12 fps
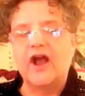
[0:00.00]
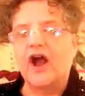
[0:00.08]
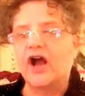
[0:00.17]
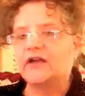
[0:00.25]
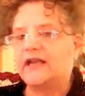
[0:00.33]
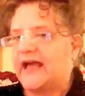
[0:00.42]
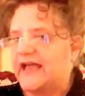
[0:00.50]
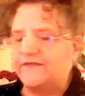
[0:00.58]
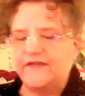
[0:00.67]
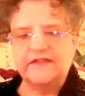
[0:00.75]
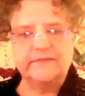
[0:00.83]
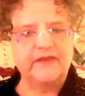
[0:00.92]
Our
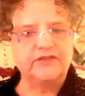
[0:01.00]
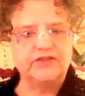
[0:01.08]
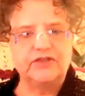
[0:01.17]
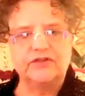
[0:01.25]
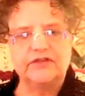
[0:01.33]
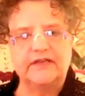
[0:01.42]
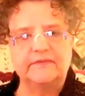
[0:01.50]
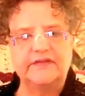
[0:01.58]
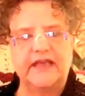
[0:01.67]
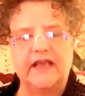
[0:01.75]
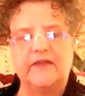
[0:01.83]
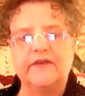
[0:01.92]
life has been turned up
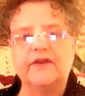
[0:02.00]
down.